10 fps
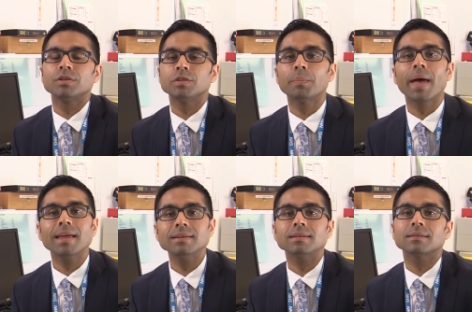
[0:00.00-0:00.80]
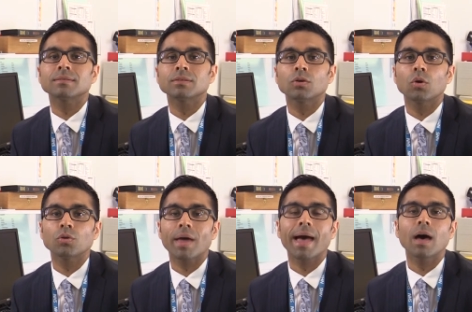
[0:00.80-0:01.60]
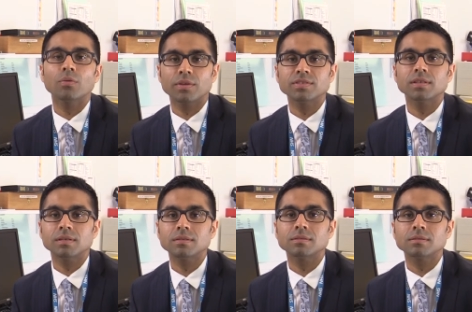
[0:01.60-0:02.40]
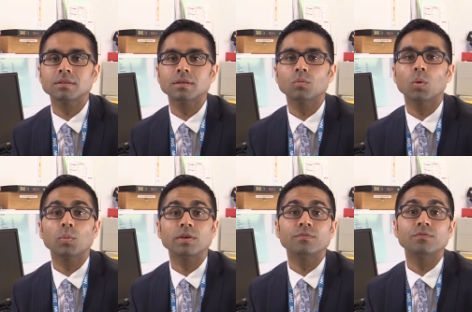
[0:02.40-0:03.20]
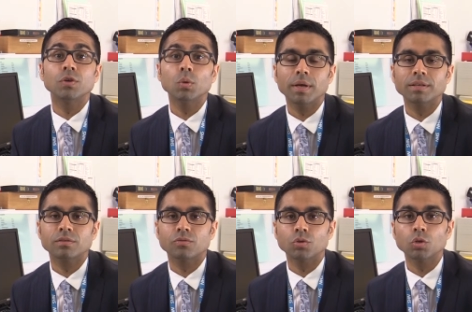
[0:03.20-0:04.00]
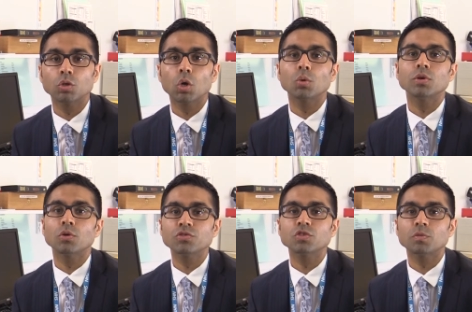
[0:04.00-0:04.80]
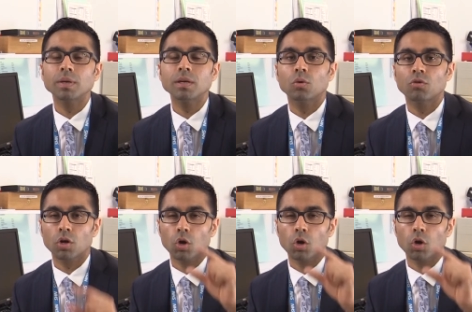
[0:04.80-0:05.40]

Depending on how this is, when we view it through gonioscopy or a